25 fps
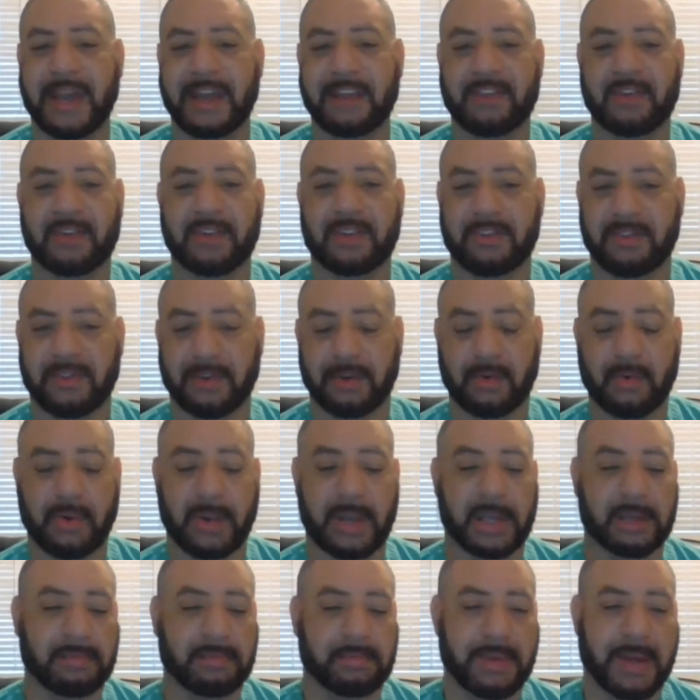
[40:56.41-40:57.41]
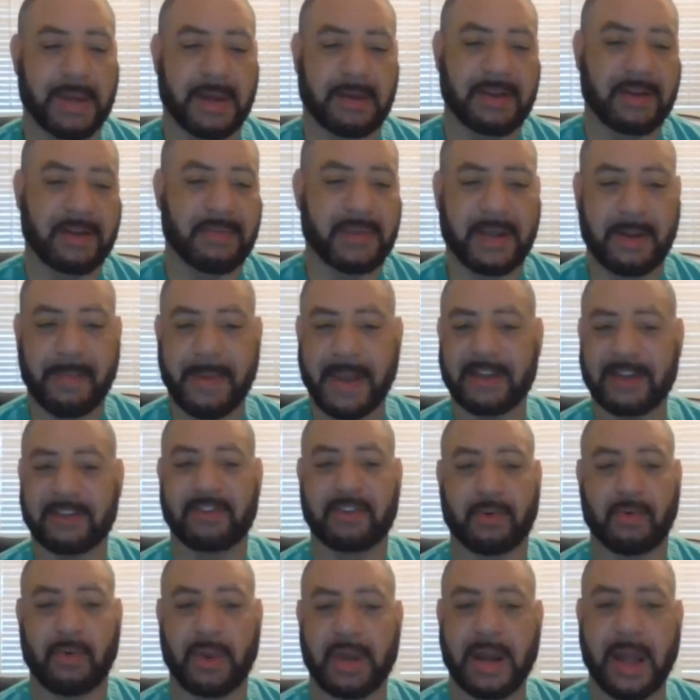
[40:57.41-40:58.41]
And so this is I'll definitely come back.
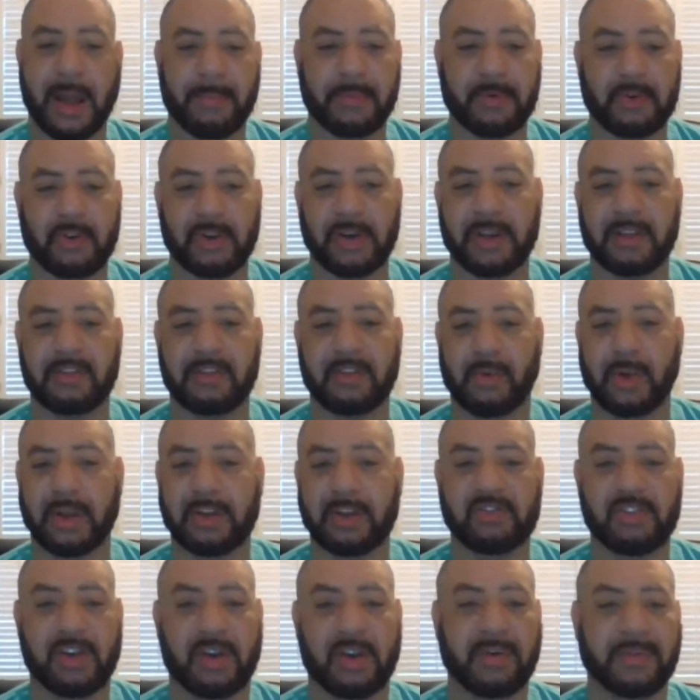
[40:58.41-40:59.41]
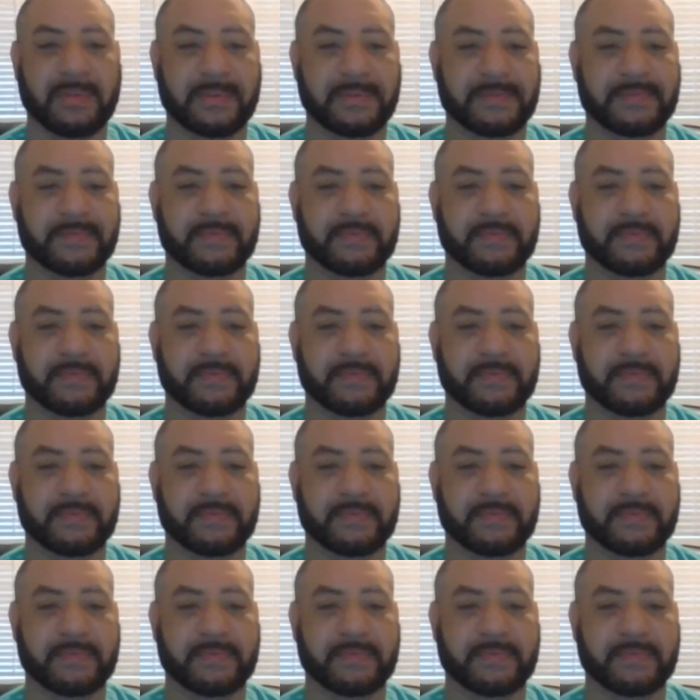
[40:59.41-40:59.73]
It's a great opportunity. And it's a great show.